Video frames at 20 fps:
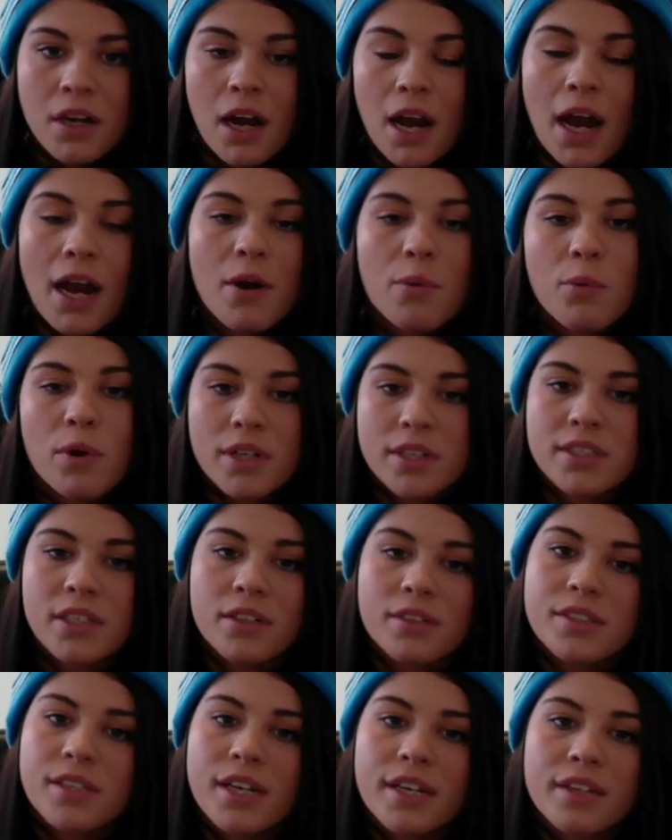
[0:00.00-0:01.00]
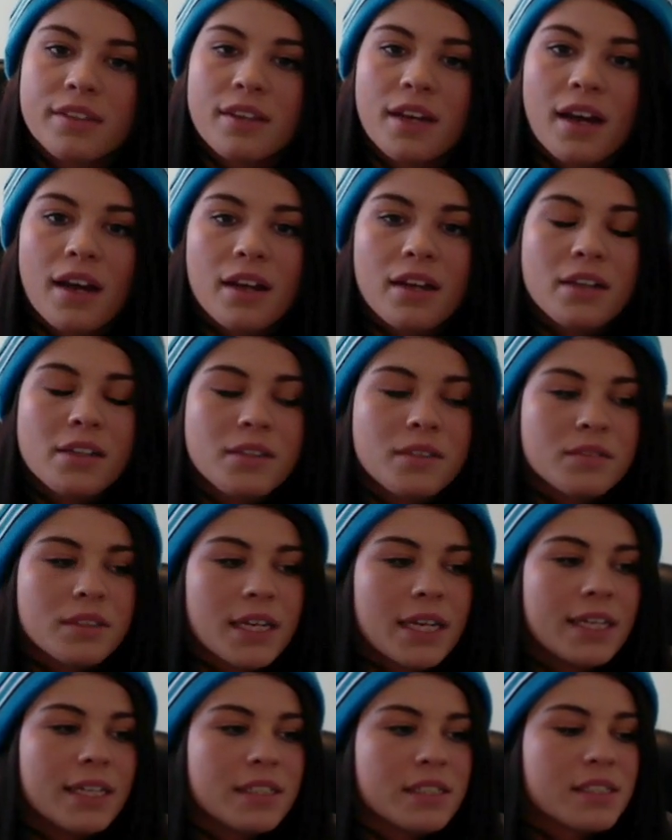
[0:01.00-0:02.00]
I want delts like that.
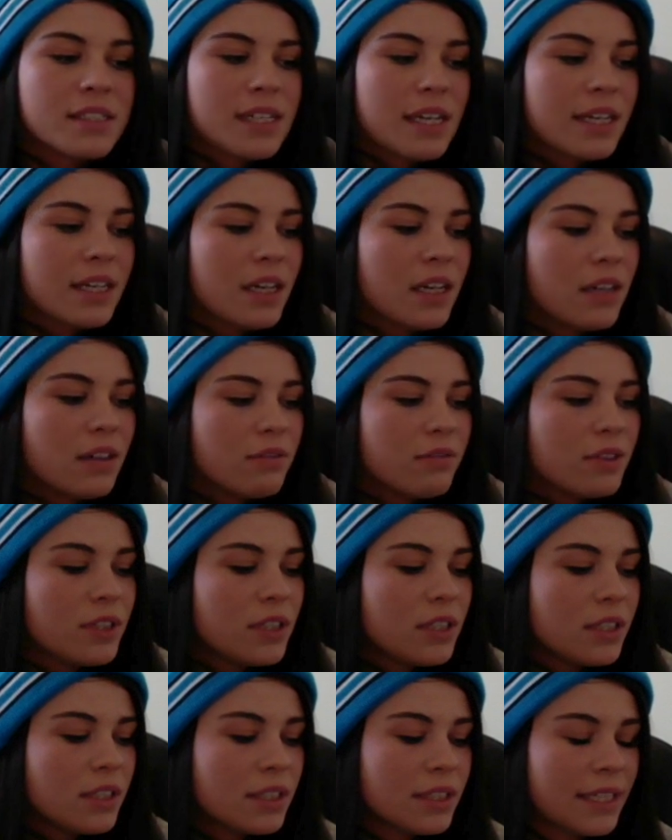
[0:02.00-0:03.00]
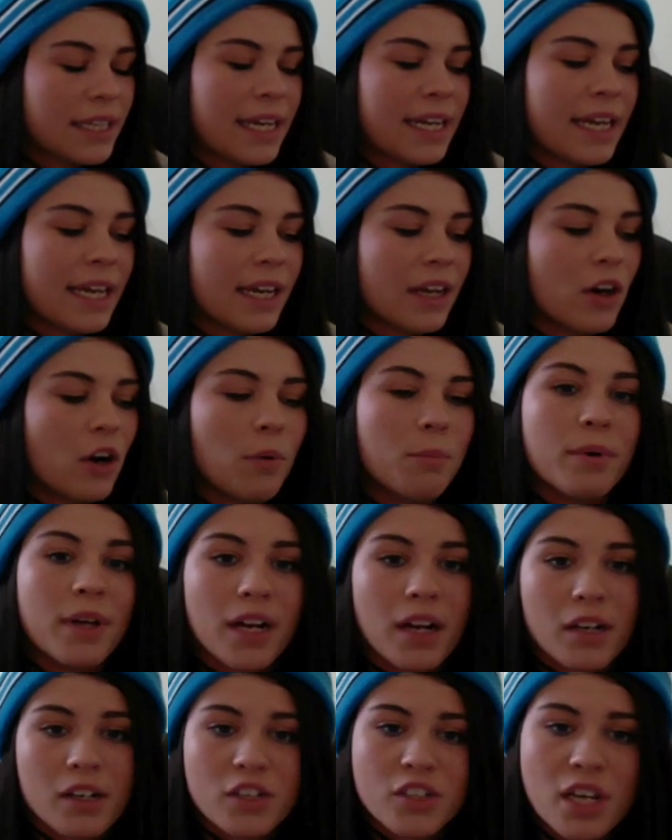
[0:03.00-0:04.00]
And instead of getting all bent
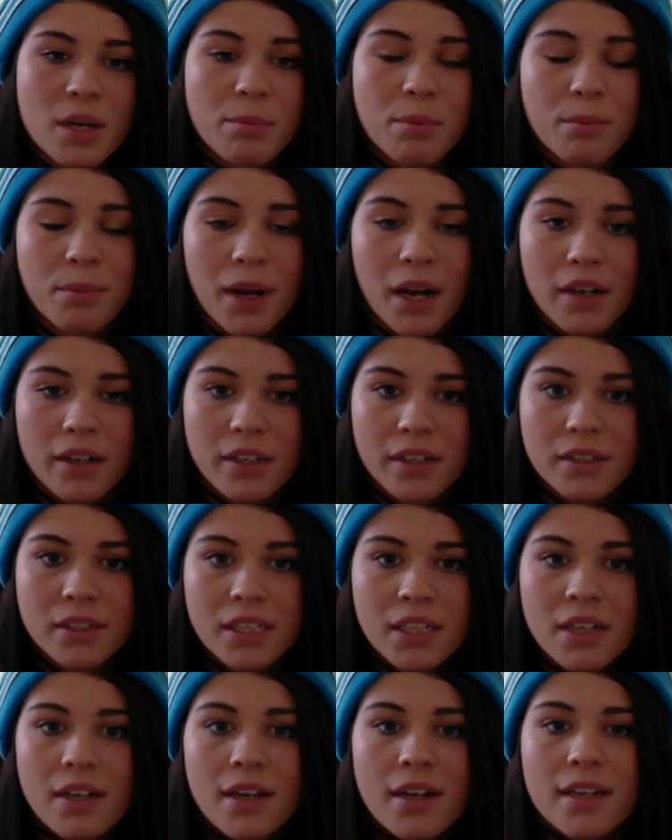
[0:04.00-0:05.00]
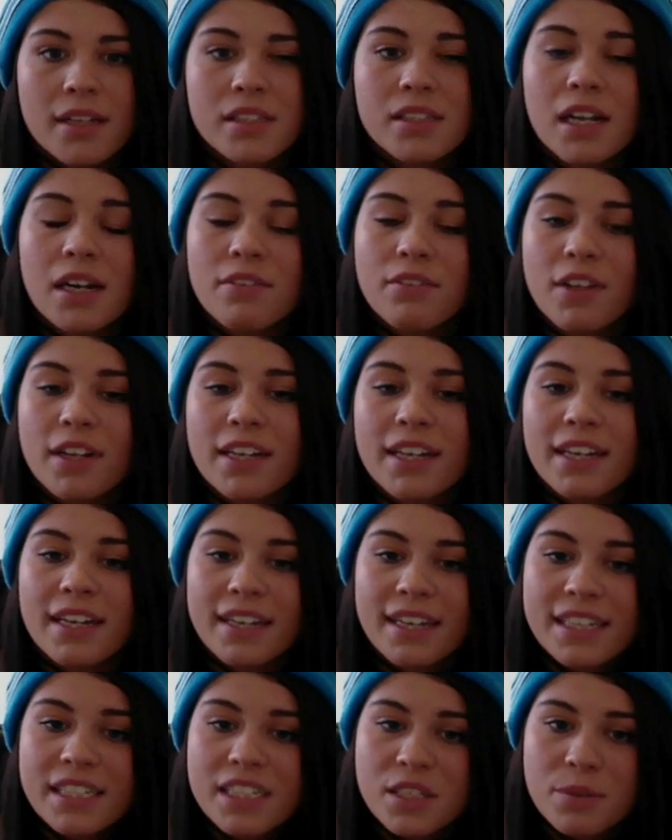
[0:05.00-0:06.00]
out of shape about it, instead of letting
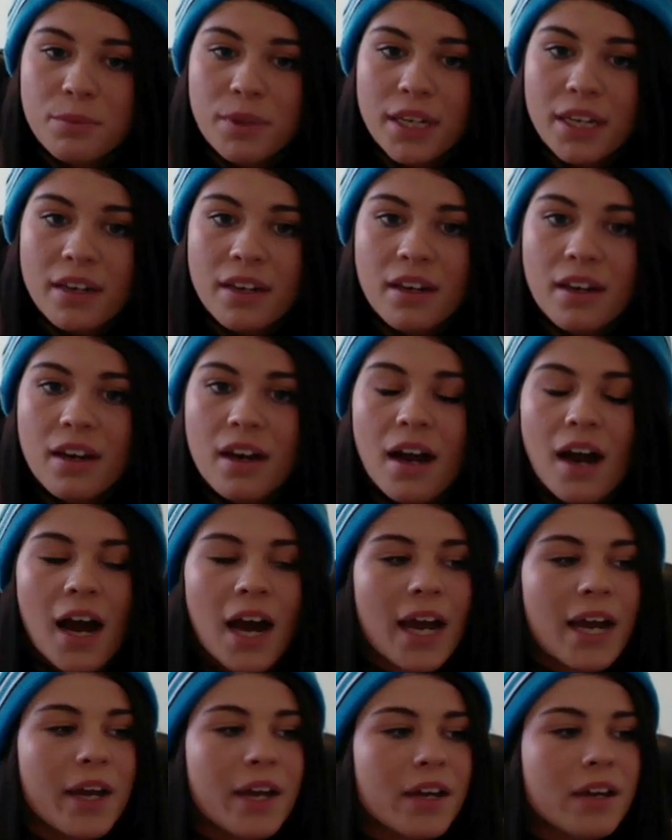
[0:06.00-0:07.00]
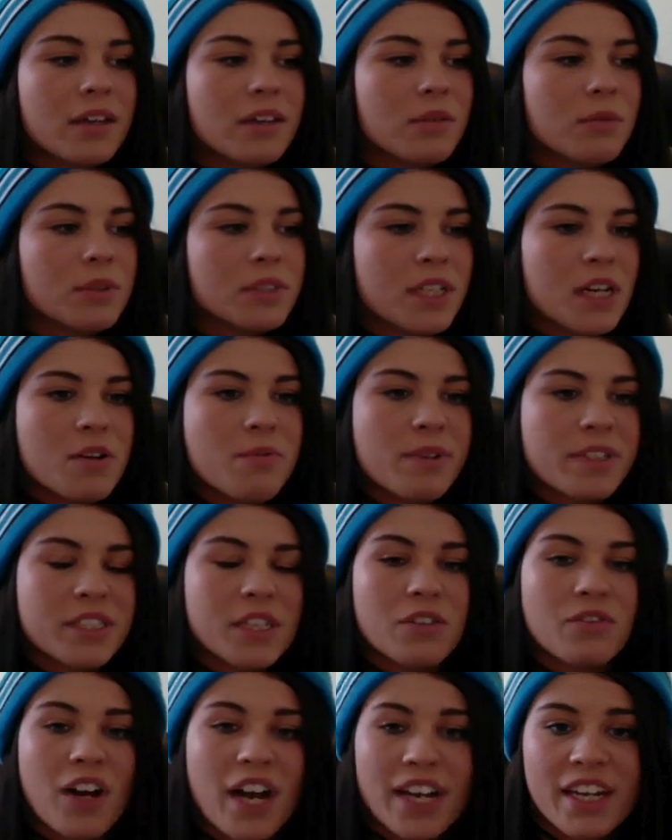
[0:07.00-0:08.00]
it get to me, I would tell
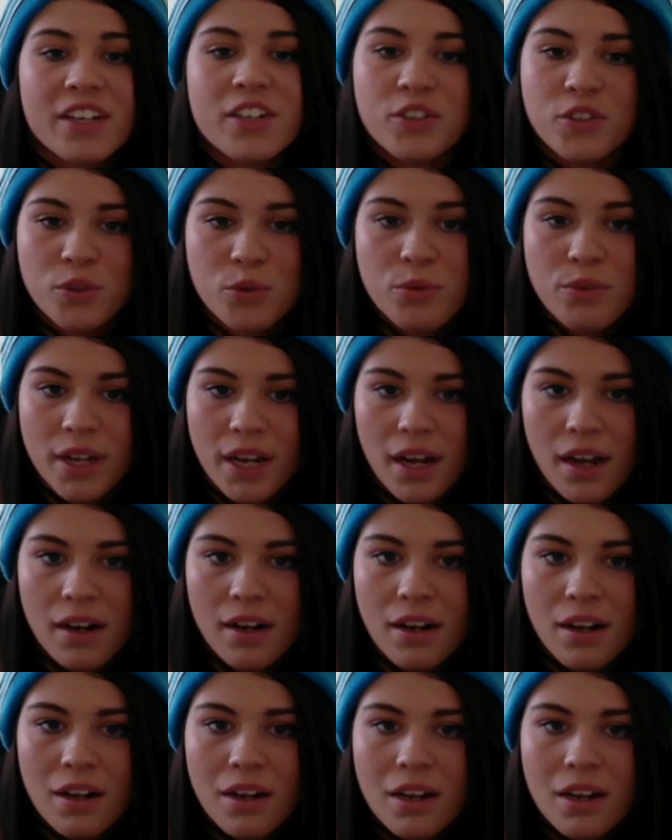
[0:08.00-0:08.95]
myself, I can do that.